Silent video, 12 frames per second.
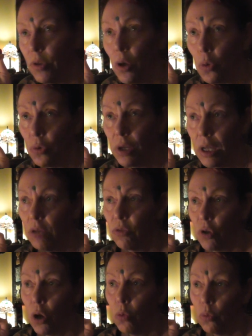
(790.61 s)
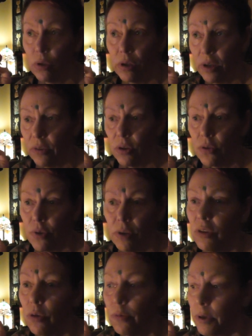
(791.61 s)
We don't need to know all the nitty
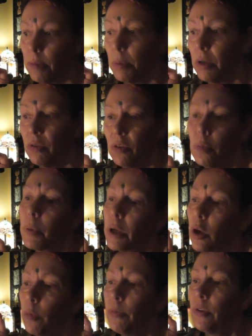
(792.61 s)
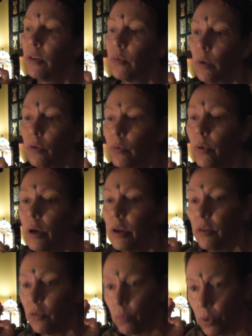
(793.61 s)
gritty of it because it's pretty obvious what's what
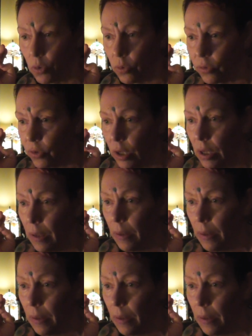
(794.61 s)
in this world.